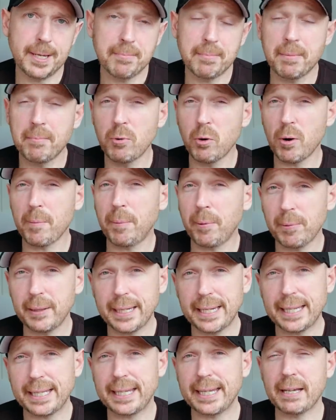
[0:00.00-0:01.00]
But more
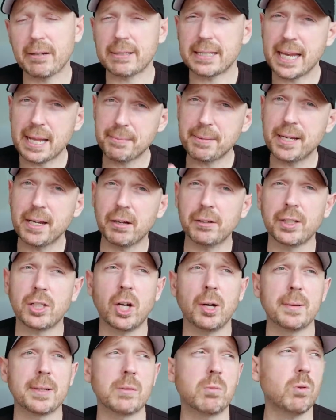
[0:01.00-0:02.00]
importantly than anything else, let me know in the
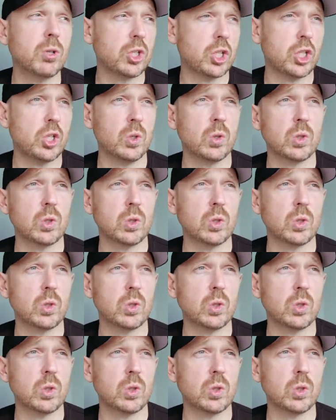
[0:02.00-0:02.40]
comments, what's